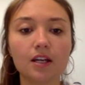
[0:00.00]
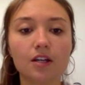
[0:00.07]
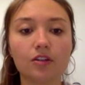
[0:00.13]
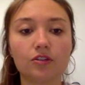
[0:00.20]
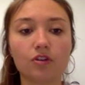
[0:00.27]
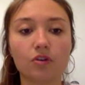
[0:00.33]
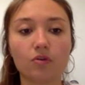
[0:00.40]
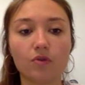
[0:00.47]

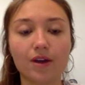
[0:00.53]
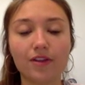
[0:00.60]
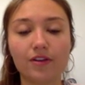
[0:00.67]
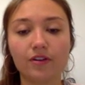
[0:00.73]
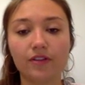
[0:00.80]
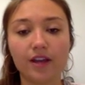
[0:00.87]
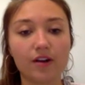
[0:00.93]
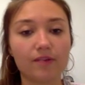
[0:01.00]
So
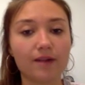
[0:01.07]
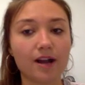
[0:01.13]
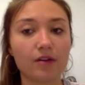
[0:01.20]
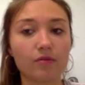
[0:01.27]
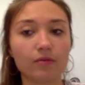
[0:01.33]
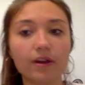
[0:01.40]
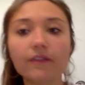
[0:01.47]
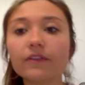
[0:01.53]
whether they're by
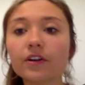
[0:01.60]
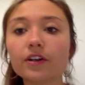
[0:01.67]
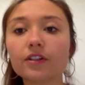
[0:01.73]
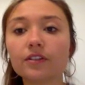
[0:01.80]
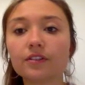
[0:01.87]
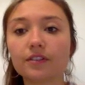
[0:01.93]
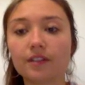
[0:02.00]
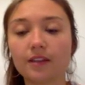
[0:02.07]

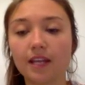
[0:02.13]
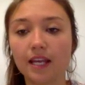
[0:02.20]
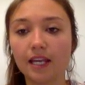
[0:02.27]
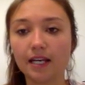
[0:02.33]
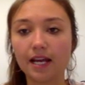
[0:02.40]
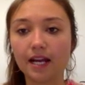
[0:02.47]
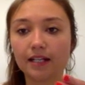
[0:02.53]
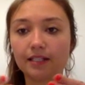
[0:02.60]
rivers and they
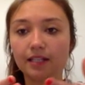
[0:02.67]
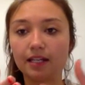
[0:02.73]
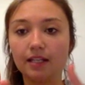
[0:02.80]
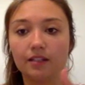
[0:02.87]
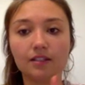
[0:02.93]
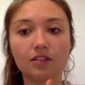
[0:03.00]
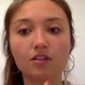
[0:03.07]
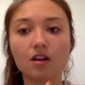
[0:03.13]

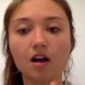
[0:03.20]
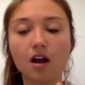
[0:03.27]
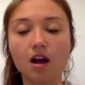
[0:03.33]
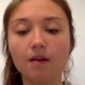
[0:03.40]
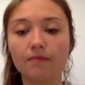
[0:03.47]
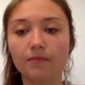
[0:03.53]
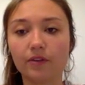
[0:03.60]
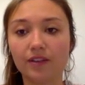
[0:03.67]
connected,
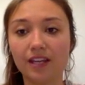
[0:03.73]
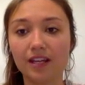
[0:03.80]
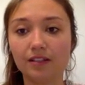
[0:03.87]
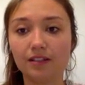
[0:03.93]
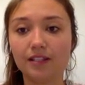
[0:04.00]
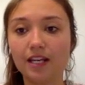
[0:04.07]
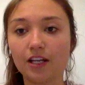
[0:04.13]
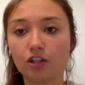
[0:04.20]
would
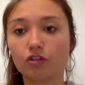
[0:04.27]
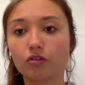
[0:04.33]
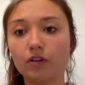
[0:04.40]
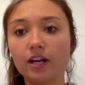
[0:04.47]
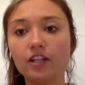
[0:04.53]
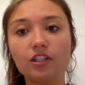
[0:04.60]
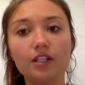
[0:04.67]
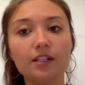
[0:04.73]
they dig
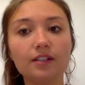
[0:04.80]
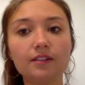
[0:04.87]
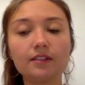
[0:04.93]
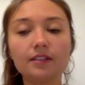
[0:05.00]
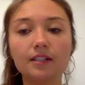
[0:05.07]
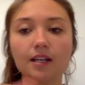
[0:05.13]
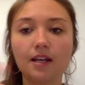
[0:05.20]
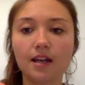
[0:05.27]

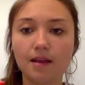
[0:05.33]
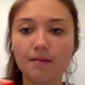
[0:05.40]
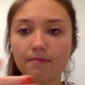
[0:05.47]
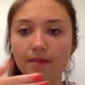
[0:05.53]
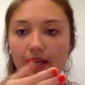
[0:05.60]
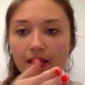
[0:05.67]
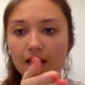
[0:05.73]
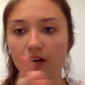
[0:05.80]
trenches and
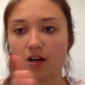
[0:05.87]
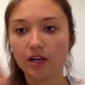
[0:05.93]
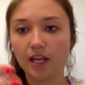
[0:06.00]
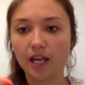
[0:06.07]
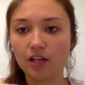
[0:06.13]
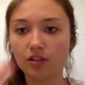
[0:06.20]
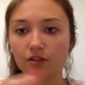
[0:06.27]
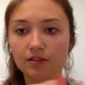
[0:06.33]
make
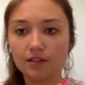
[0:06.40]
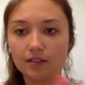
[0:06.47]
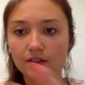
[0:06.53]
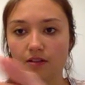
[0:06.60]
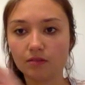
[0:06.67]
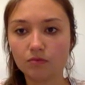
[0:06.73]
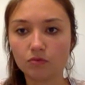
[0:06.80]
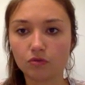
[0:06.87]
irrigation
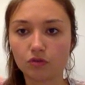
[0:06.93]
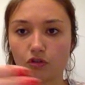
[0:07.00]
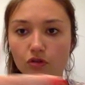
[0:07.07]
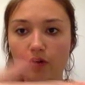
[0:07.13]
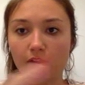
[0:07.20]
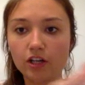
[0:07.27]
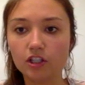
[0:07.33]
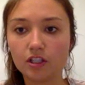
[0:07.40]
systems with
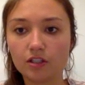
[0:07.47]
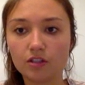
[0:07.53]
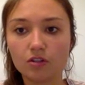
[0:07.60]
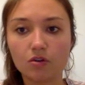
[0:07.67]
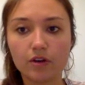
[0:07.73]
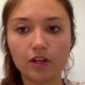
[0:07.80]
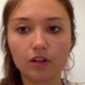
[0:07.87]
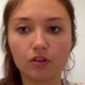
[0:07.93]
trenches
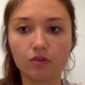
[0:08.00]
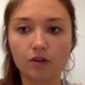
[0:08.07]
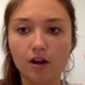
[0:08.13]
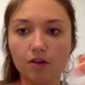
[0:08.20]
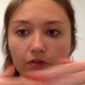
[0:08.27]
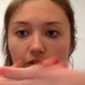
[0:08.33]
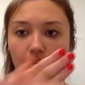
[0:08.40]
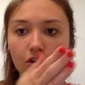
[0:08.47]
going
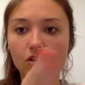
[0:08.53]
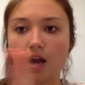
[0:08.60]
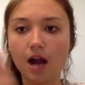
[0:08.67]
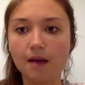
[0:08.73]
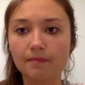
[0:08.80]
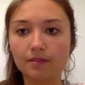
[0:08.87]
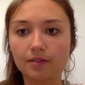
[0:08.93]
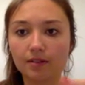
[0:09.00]
throughout the
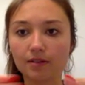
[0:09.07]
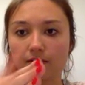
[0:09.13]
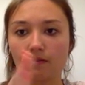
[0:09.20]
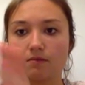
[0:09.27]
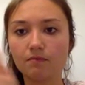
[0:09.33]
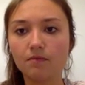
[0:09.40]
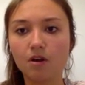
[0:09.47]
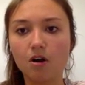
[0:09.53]
crops,
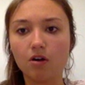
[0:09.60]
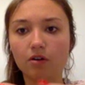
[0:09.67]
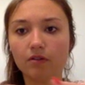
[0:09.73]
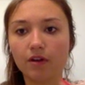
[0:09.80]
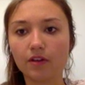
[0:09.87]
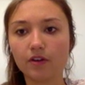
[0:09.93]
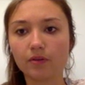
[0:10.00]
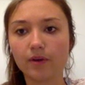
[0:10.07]

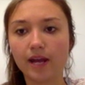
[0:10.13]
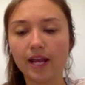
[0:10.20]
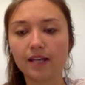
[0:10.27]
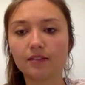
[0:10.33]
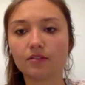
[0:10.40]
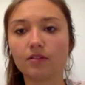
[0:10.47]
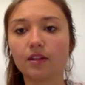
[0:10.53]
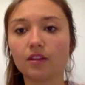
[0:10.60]
all other
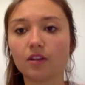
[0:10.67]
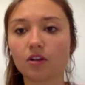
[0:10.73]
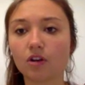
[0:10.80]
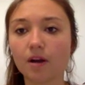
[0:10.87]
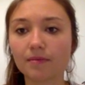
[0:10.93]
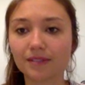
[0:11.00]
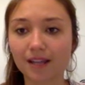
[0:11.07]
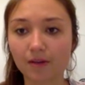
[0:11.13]
ways so that the
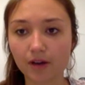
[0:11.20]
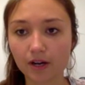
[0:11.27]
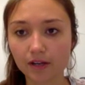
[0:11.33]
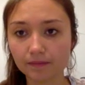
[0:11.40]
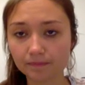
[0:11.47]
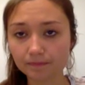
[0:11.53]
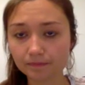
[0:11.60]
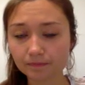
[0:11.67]
crops get
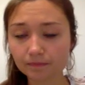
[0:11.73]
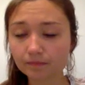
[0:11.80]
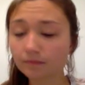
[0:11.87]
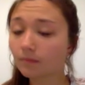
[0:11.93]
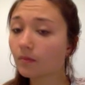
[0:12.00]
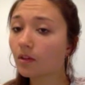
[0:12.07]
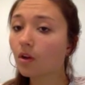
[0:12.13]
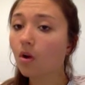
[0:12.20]
water,
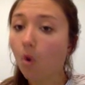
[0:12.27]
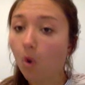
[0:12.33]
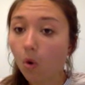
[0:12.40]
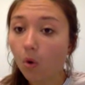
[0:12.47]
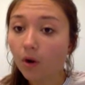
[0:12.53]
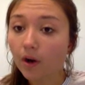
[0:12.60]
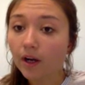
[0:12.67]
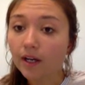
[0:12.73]

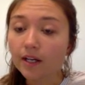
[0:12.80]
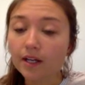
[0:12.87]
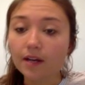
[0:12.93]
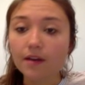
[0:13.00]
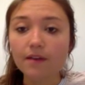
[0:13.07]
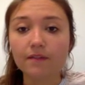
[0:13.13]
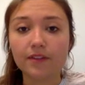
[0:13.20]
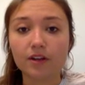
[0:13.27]
or
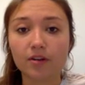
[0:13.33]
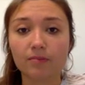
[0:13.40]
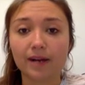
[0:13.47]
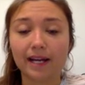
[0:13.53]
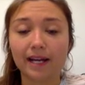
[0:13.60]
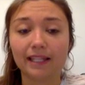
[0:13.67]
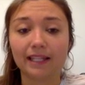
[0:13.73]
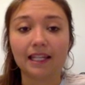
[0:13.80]
they're
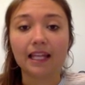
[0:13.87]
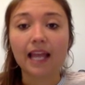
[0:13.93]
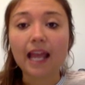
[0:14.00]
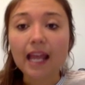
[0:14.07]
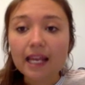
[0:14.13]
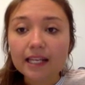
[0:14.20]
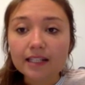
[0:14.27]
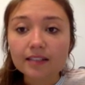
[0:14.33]
by
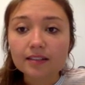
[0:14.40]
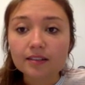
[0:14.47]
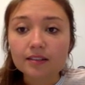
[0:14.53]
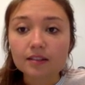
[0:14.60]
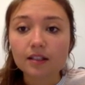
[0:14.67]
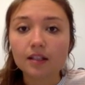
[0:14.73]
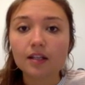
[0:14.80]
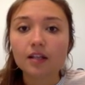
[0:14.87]
lakes,